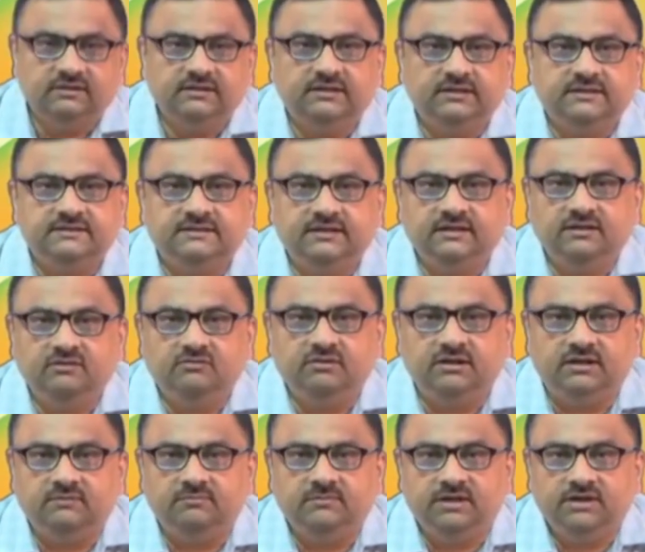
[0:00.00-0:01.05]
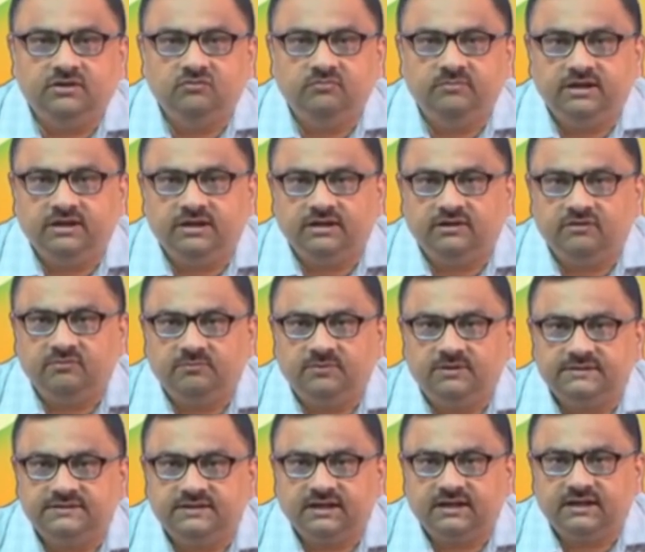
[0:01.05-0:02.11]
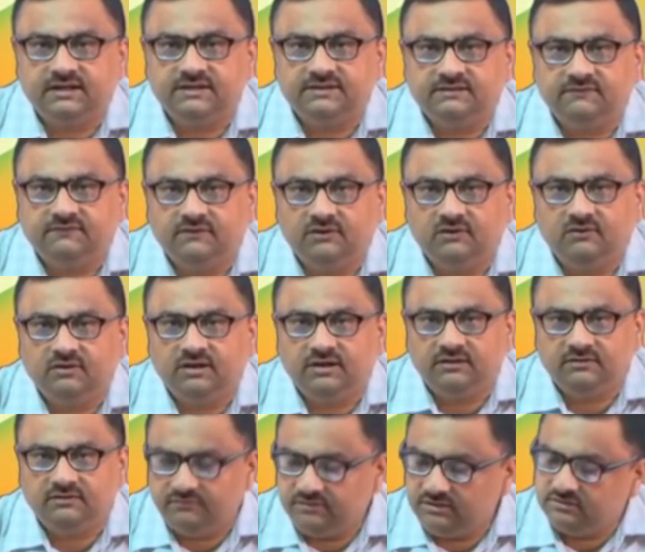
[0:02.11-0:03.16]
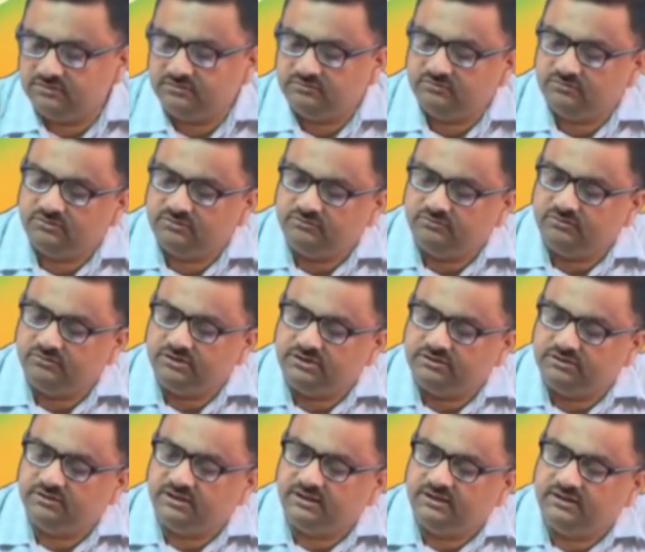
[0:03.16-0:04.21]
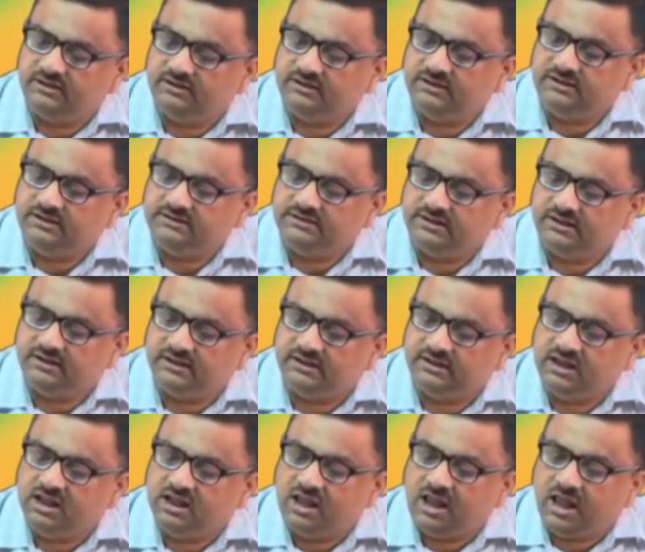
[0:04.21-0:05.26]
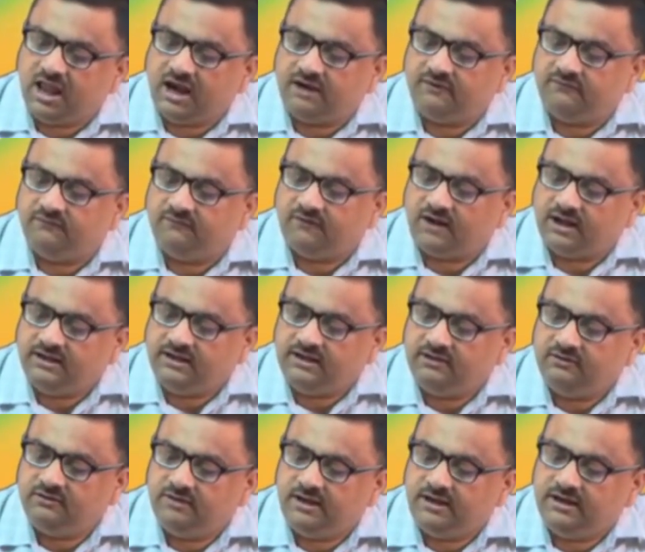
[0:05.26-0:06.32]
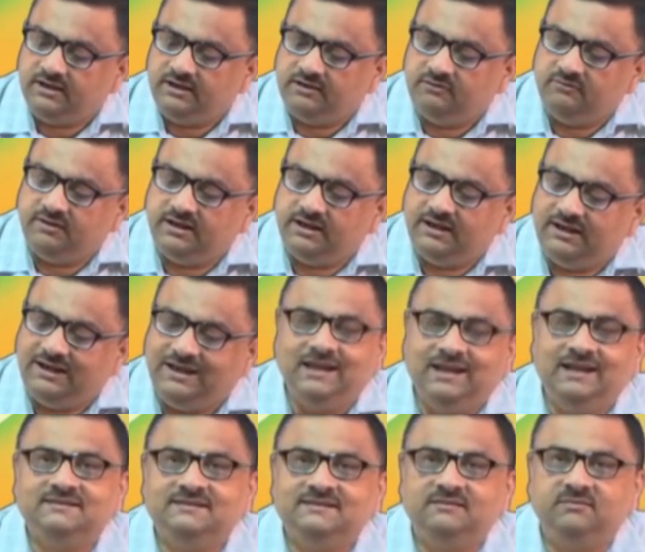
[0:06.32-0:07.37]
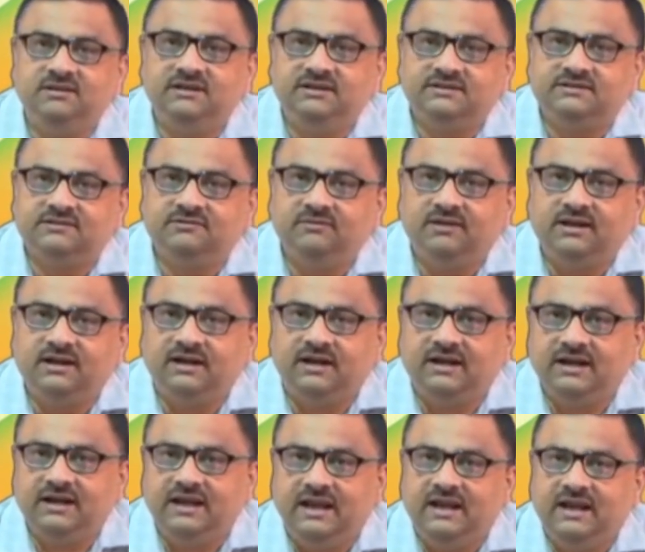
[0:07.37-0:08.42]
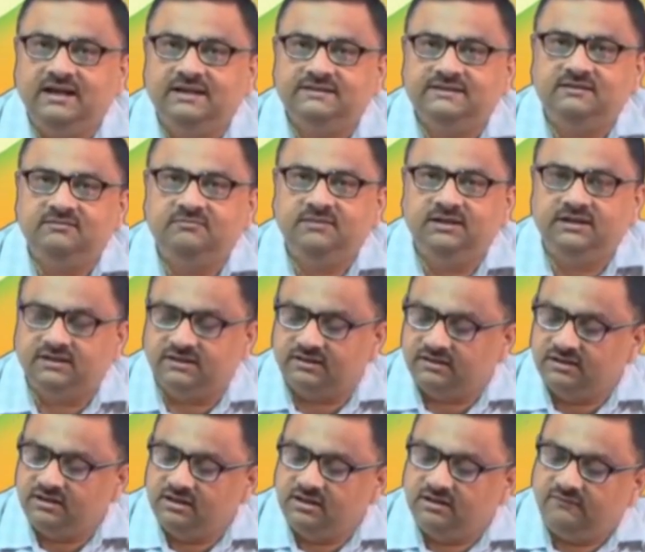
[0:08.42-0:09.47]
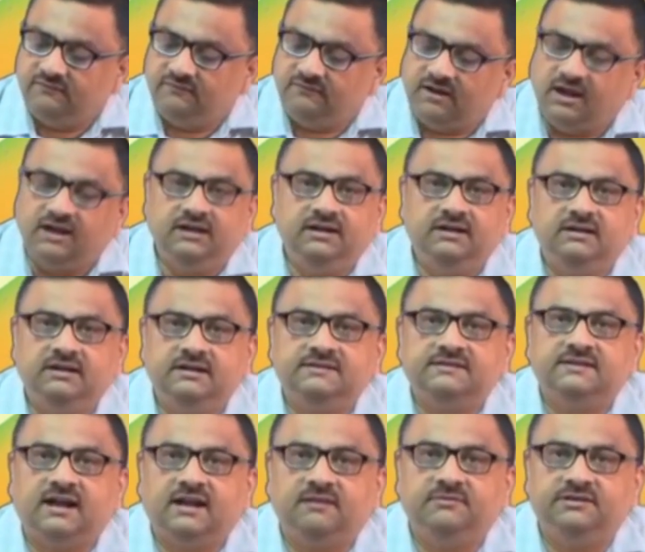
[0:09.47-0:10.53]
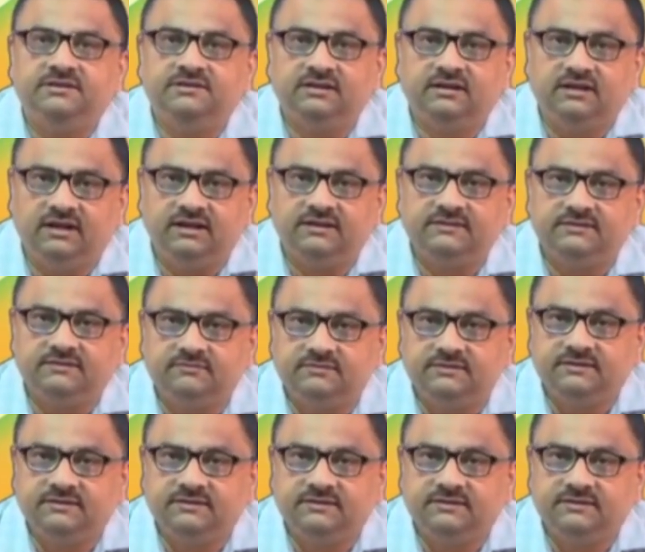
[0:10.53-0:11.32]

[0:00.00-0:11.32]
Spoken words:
is the unit, Q meter cube per second is the flow rate which we are injecting, and phi into A into L, A is in meter square and L is in meter, phi is dimensionless